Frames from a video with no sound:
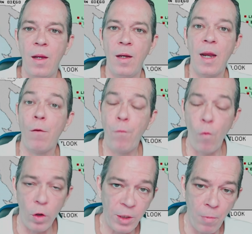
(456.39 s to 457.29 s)
Now
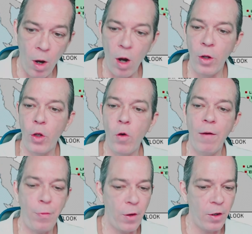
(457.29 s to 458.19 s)
for tomorrow, you're going to
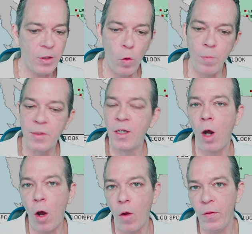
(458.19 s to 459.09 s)
have thunderstorms in
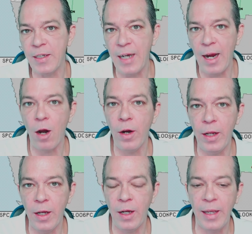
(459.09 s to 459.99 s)
all this
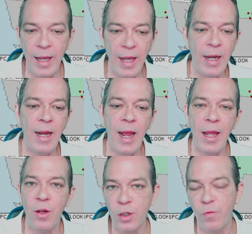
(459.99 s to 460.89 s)
area again, and
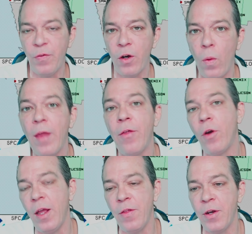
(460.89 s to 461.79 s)
your severe weather
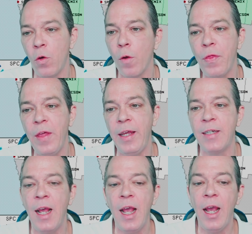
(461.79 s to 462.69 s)
in the northeast.
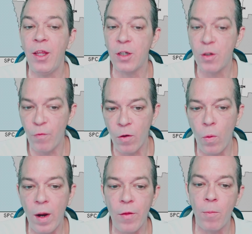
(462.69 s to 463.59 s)
And your severe
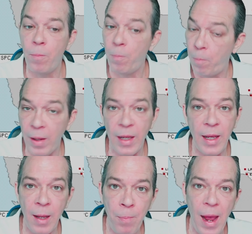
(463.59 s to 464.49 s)
weather big
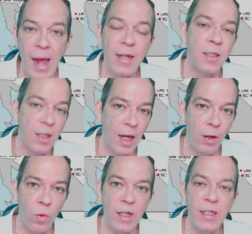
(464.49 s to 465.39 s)
impact to slight
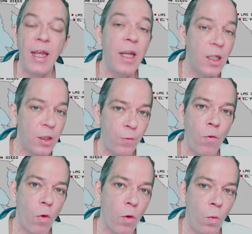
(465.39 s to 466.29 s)
risk is
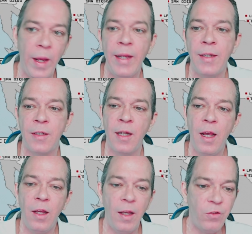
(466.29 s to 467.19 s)
for winds.
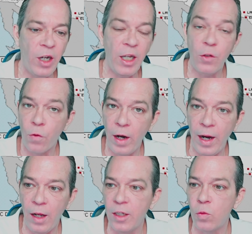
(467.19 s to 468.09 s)
You have a chance for
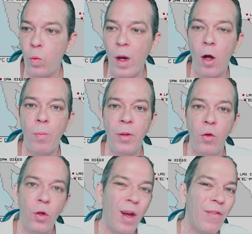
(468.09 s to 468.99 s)
hail as well, but you
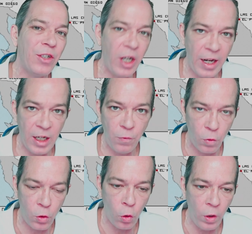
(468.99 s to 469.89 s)
do have a chance
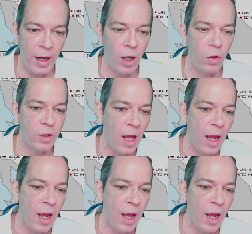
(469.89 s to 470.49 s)
for tornadoes.